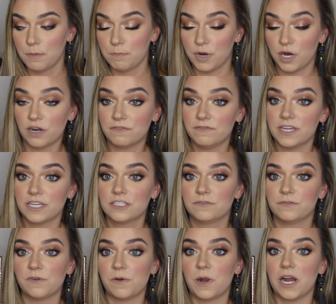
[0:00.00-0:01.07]
perfect
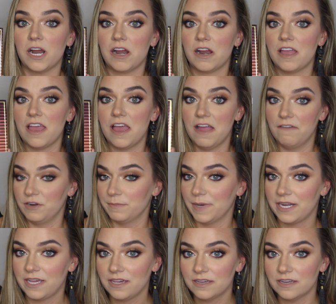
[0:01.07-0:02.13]
for
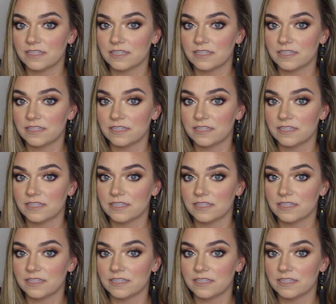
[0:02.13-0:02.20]
everybody.